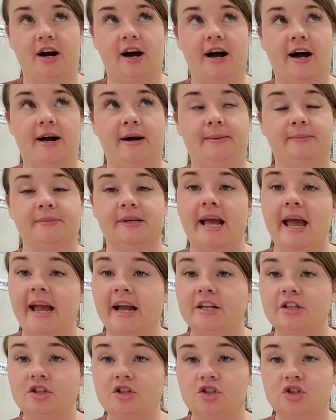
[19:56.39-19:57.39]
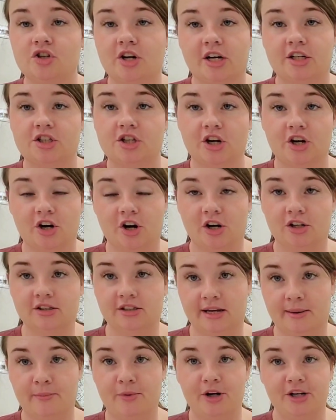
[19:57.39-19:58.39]
Kagan structure called
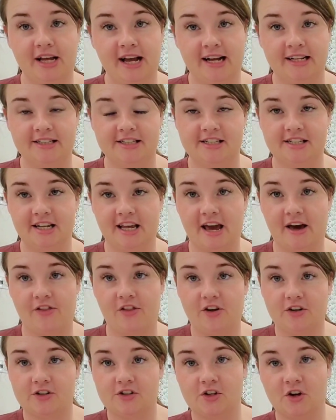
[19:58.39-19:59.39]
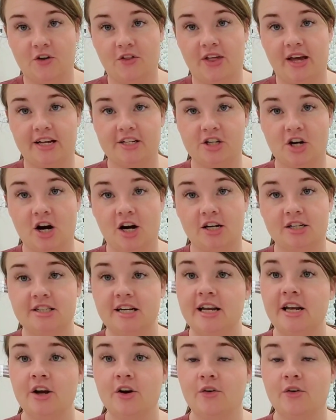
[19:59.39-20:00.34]
numbered heads together. So they talked and